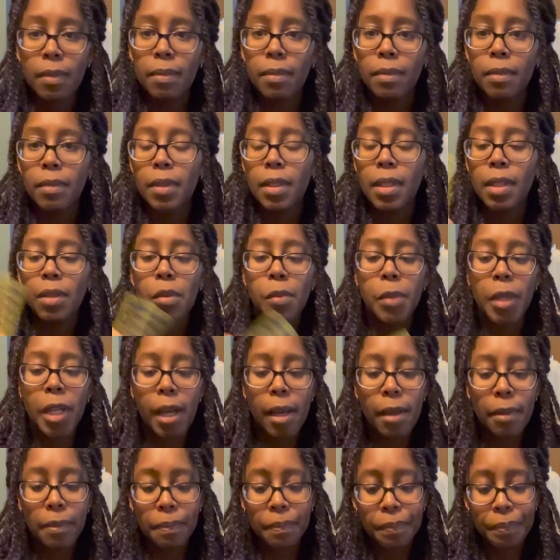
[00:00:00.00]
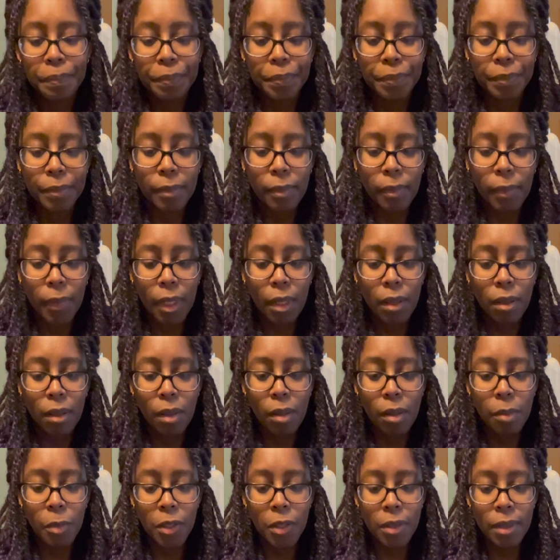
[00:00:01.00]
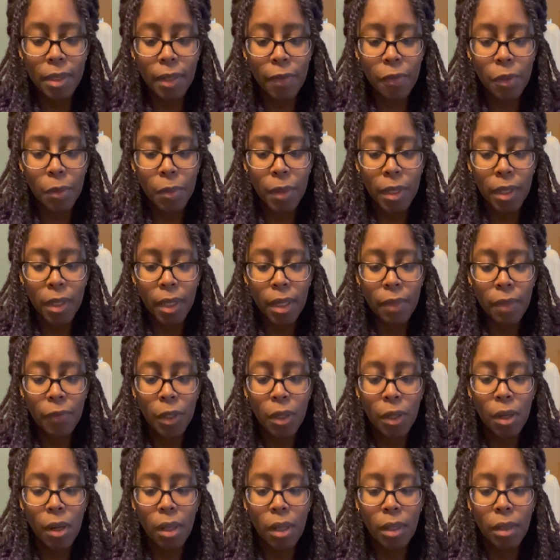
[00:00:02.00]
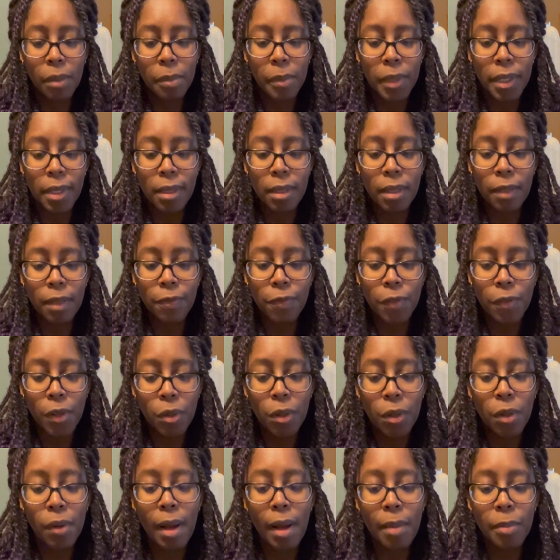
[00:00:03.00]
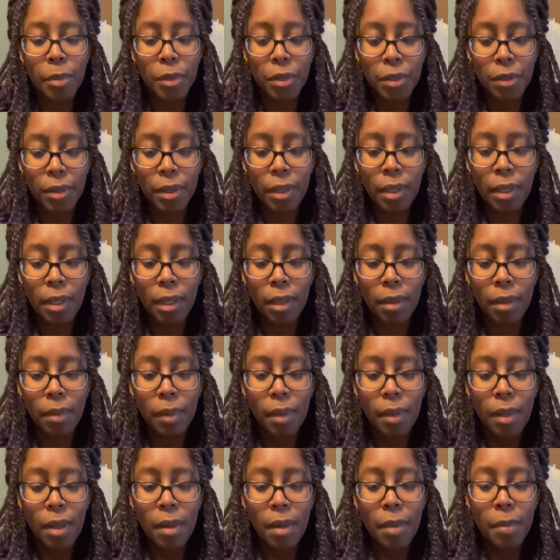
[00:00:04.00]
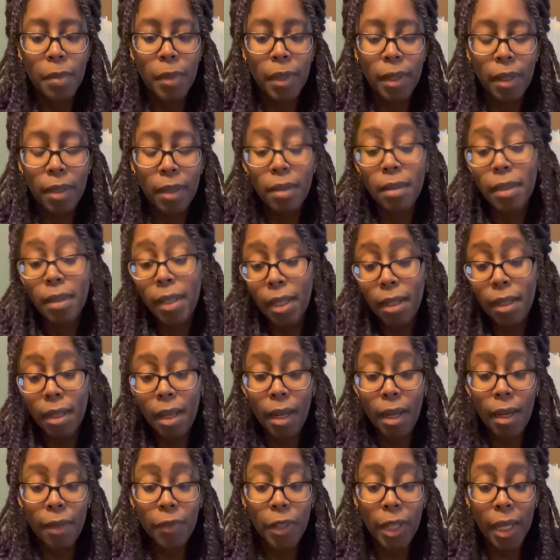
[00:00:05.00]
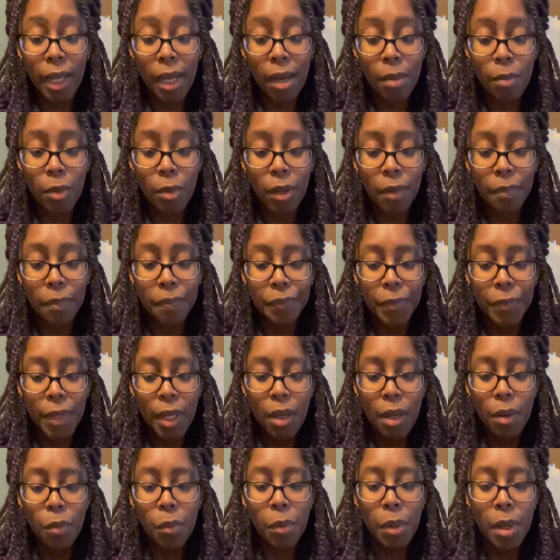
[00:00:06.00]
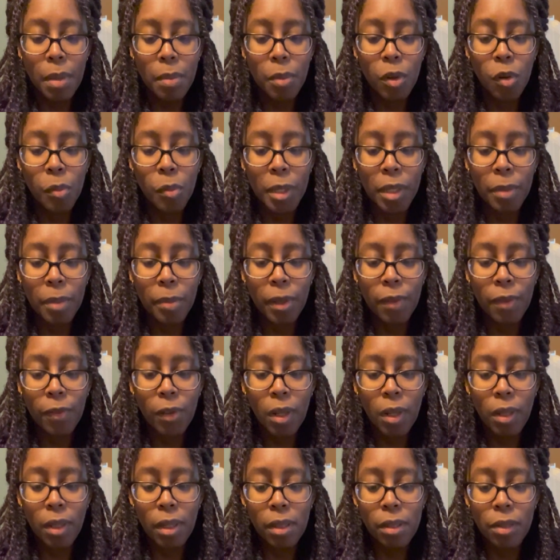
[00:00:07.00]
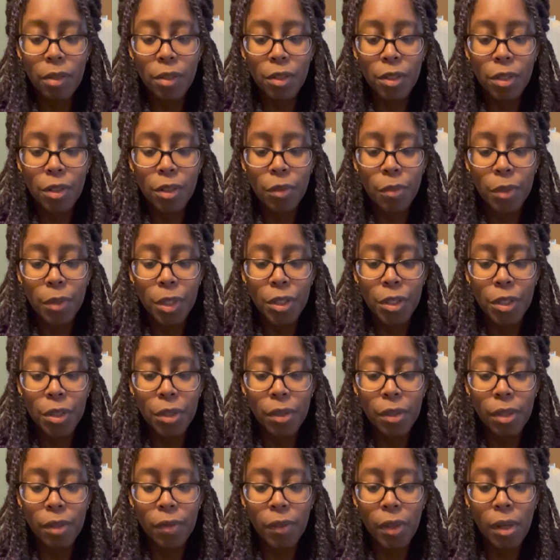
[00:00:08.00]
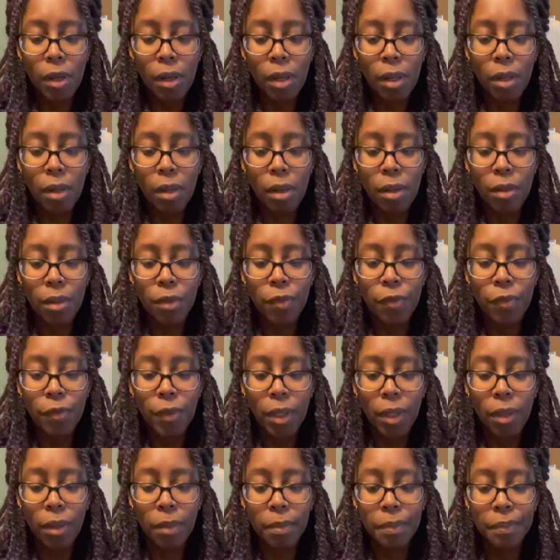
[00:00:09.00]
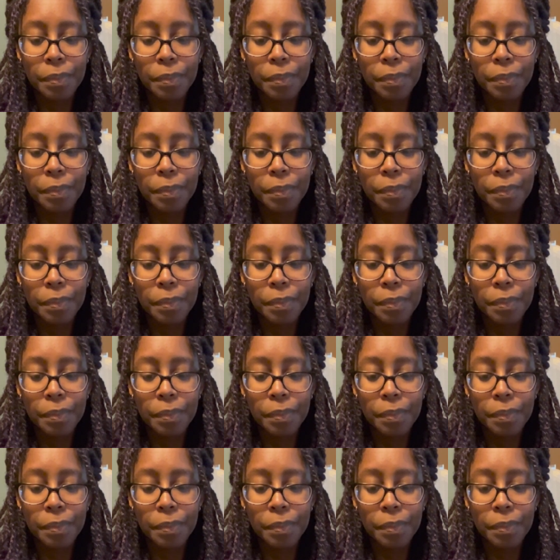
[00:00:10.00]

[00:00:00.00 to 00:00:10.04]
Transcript: see what we got. Almost everyone can recall a missed photo opportunity because they did not have a camera. What moment above all others do you wish you could have caught on film?